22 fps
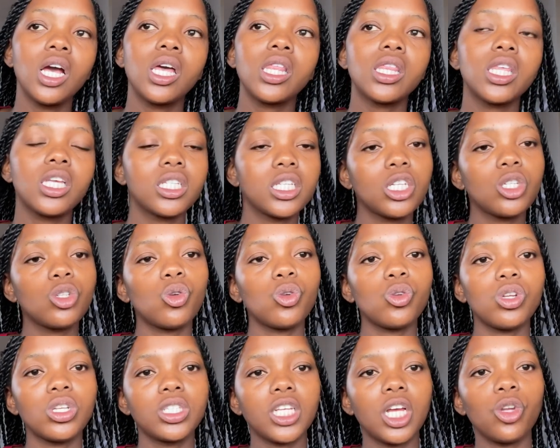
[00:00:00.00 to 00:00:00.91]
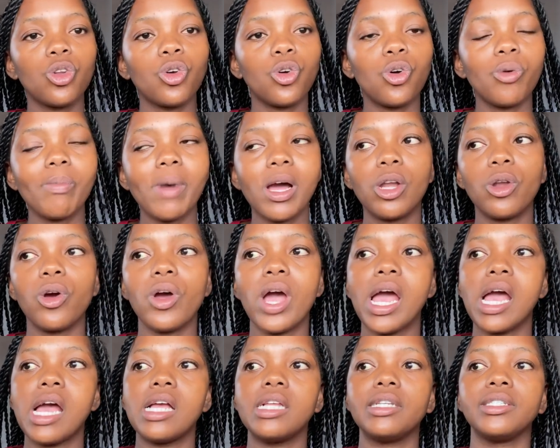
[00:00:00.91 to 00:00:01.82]
This is Unathando Khumalo,
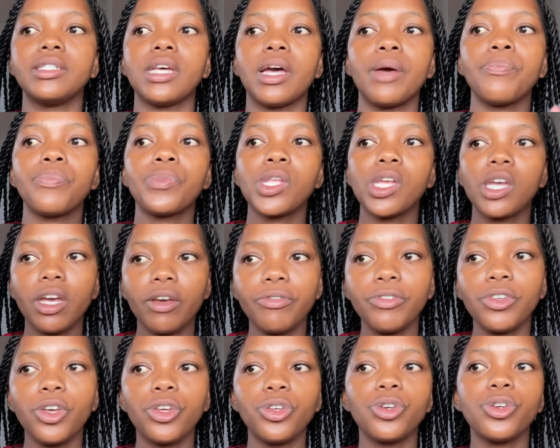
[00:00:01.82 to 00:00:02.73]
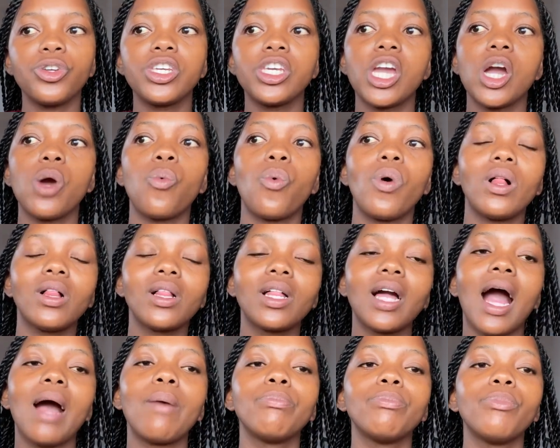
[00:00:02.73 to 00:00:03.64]
and if you're new here,
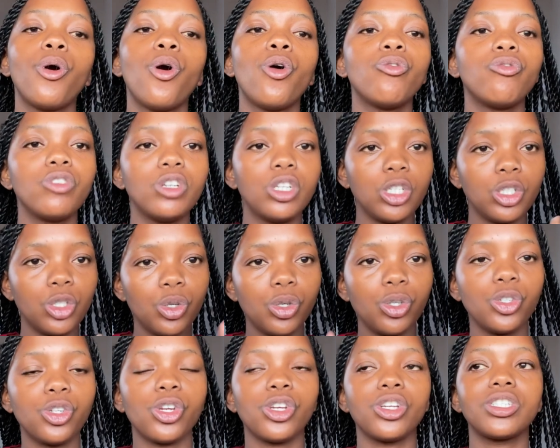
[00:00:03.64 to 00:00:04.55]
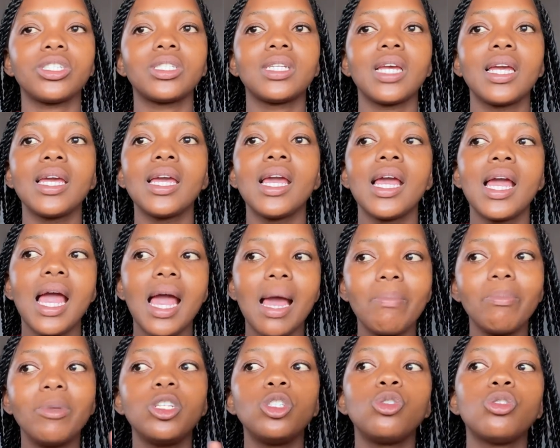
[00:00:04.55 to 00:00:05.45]
welcome. Hopefully you do enjoy your stay,
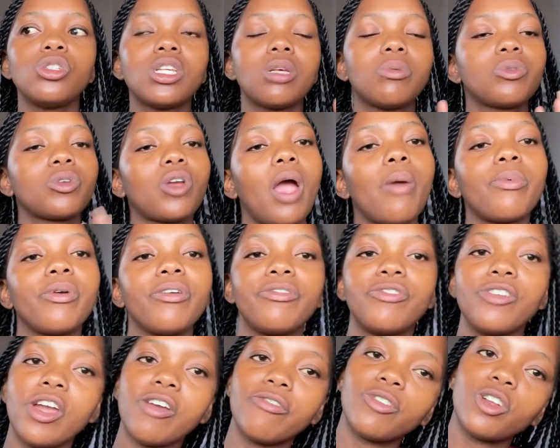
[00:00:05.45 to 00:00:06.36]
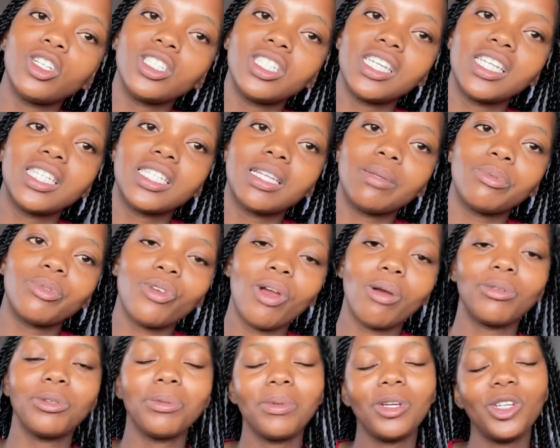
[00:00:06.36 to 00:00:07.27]
and please do subscribe if you have not yet
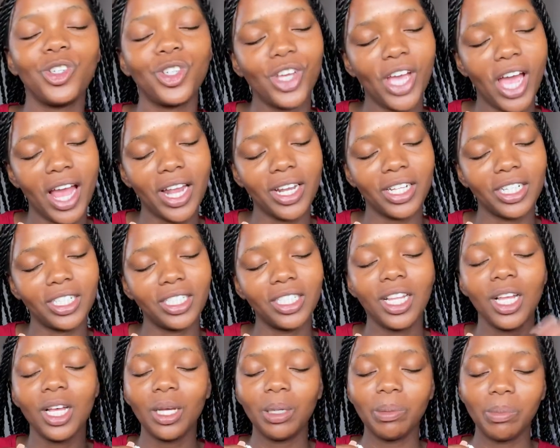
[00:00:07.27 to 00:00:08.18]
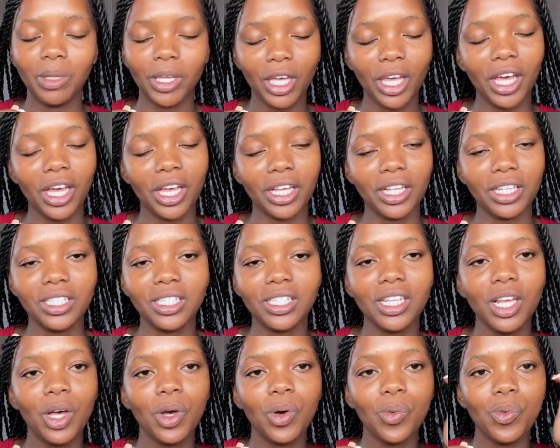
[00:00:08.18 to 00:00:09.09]
subscribed to my channel, because
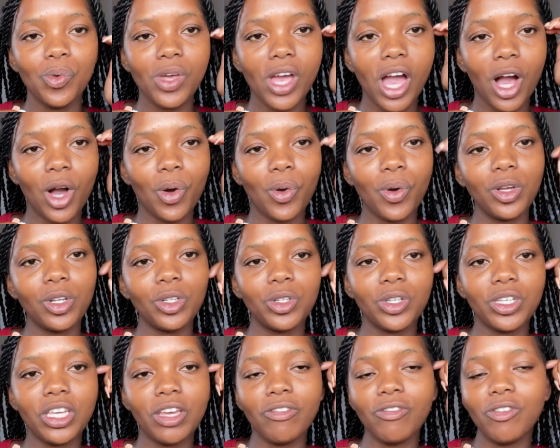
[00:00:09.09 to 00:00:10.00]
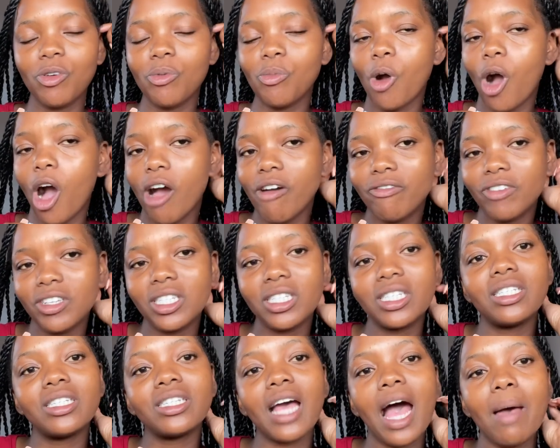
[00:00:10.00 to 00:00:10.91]
we are going to give you more offers
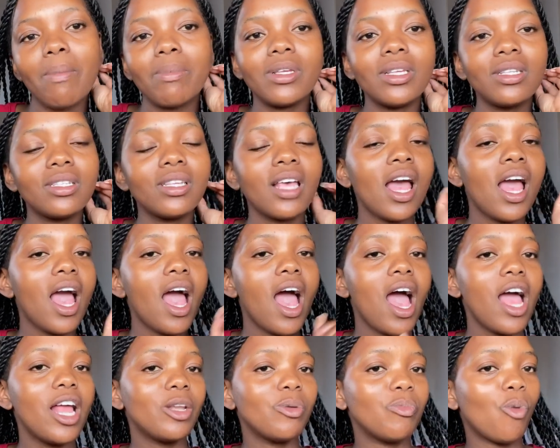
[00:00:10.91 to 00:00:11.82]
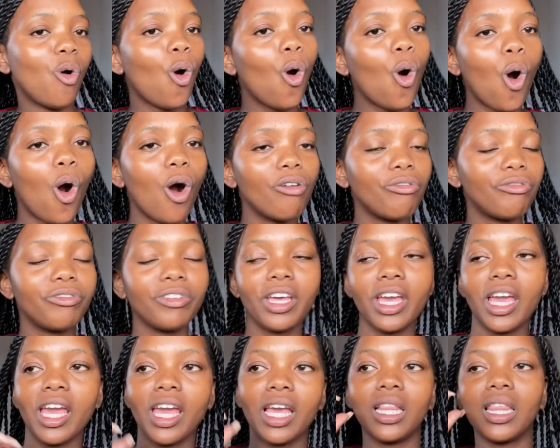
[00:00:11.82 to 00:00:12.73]
and dabbers and more of
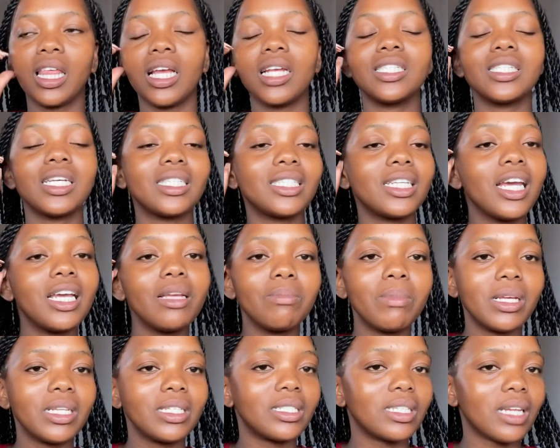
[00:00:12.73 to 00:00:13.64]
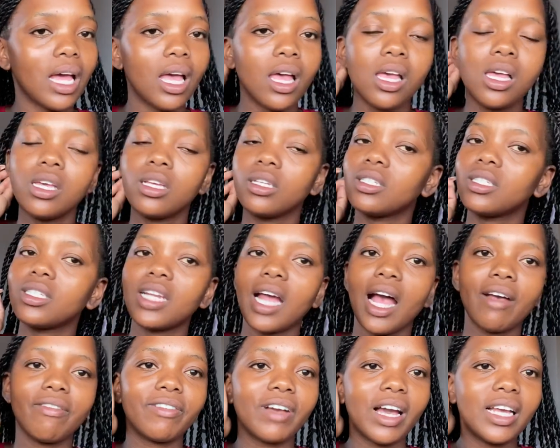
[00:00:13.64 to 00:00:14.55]
gay the entertainment
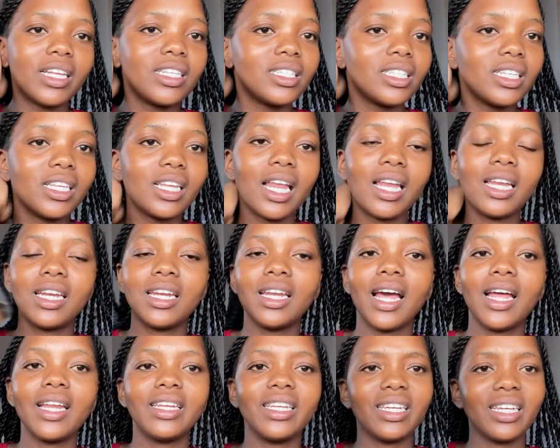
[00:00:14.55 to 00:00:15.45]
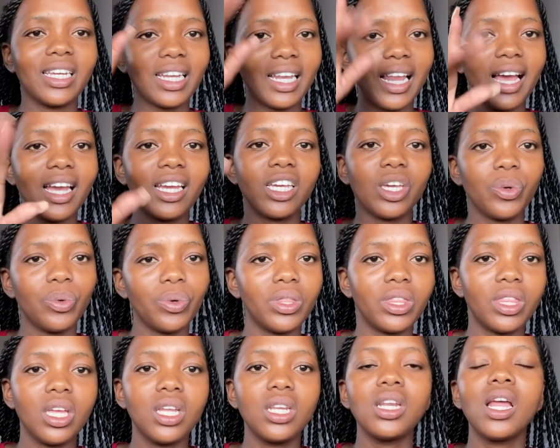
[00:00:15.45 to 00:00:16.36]
stuff, guys. In lalelani ngilangi
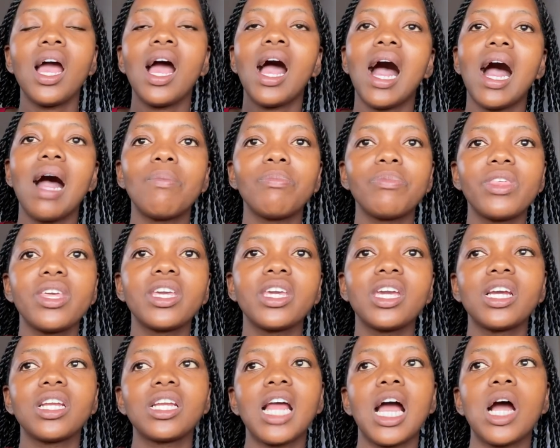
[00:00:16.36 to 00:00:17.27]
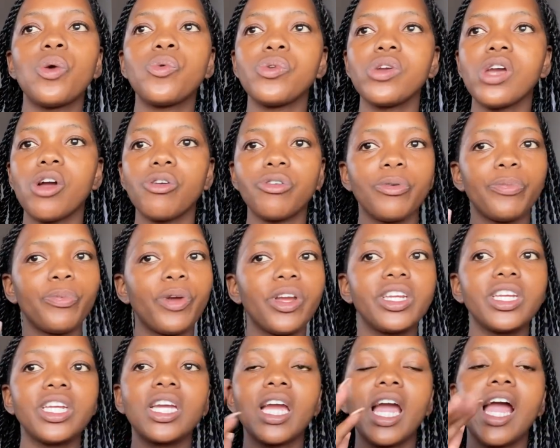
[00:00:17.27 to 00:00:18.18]
within, I'm thinking now we are
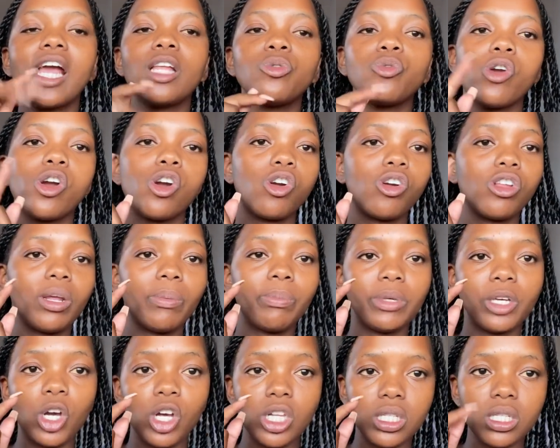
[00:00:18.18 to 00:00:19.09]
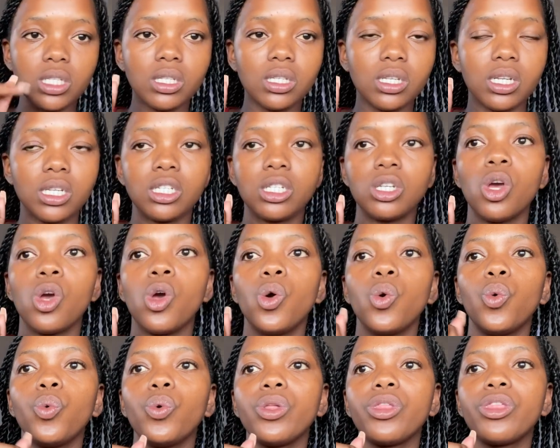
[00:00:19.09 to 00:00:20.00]
rebranding and we are gonna be consistent
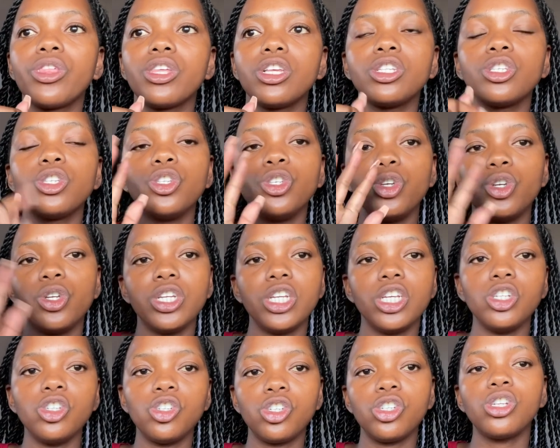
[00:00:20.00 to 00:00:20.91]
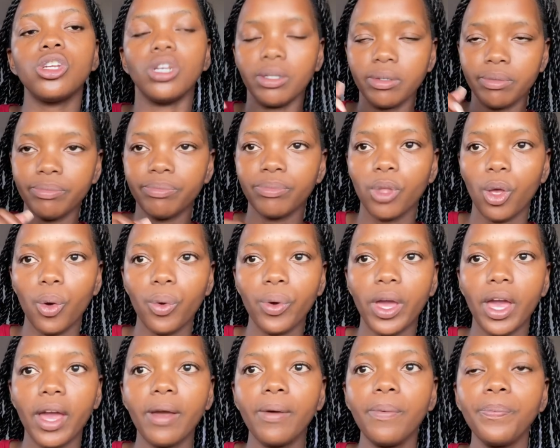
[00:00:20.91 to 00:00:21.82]
with this new niche,
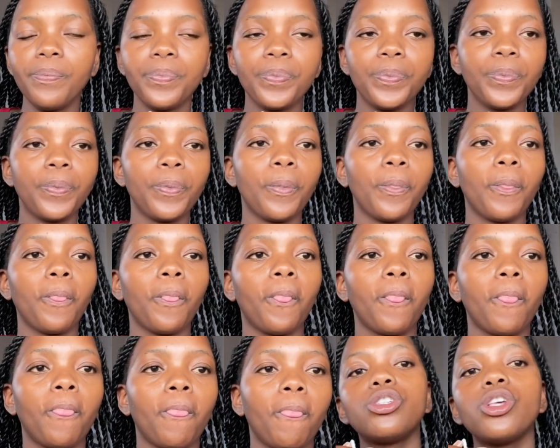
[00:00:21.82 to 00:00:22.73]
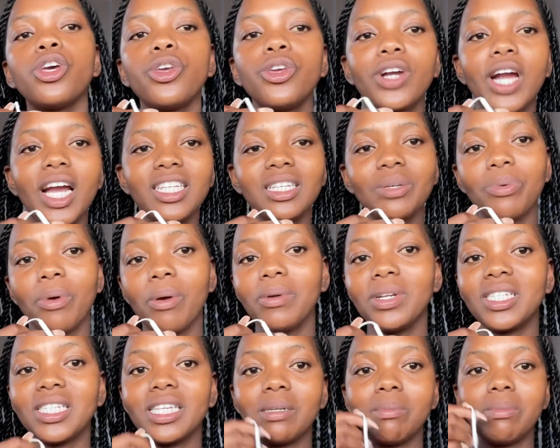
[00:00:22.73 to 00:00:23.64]
okay? So you guys are probably
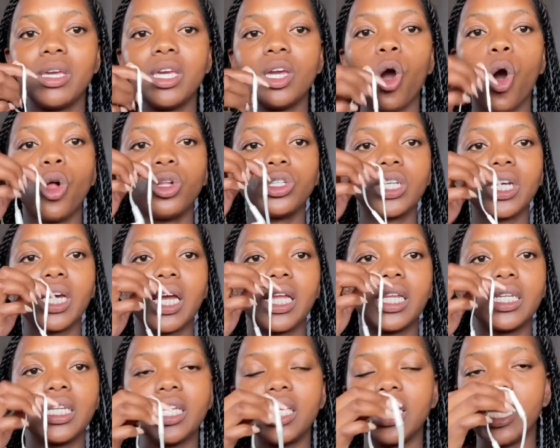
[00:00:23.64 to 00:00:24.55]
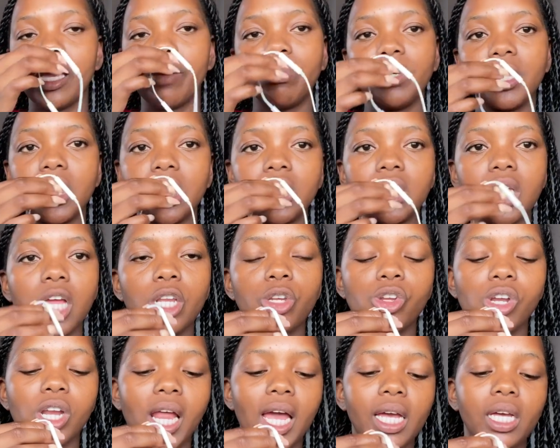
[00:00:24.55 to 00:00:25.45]
seeing me holding an earpiece and
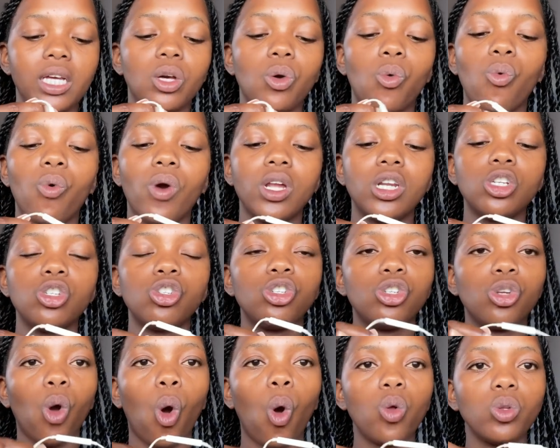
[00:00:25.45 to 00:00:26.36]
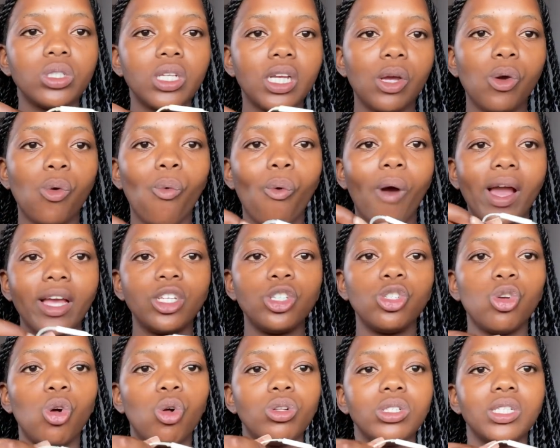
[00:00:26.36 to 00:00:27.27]
you're like, what is she holding? Why is
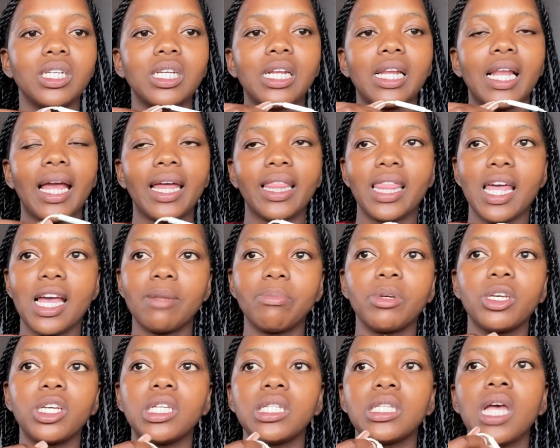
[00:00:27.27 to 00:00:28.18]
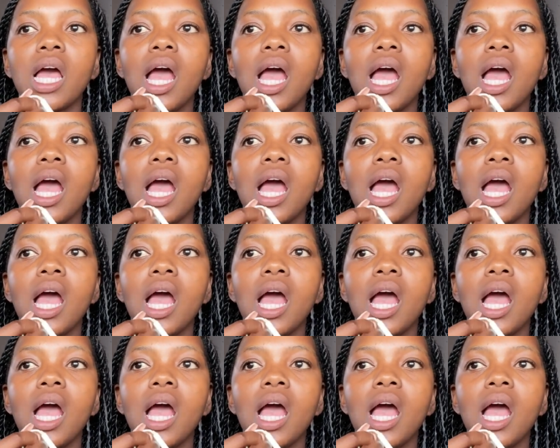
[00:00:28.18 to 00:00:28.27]
she holding it like that? Because